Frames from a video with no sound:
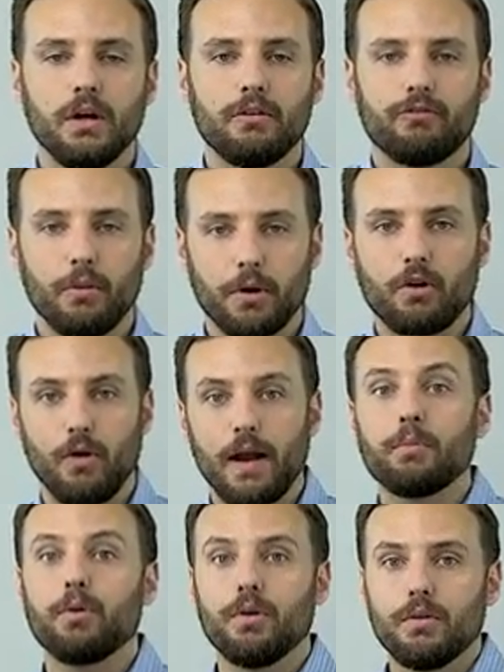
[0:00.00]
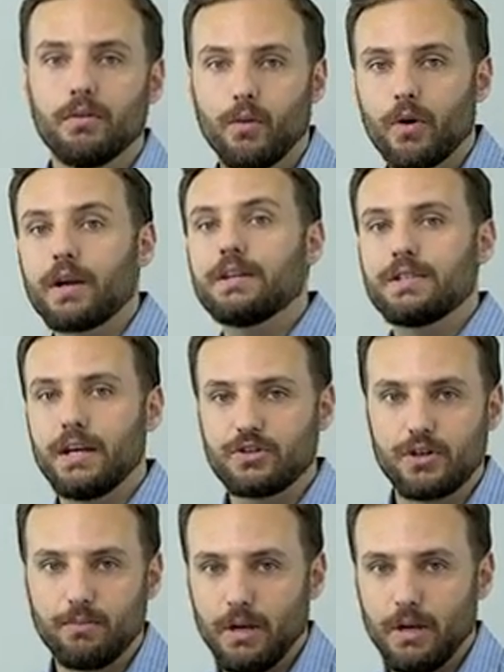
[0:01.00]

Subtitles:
from a credible organization,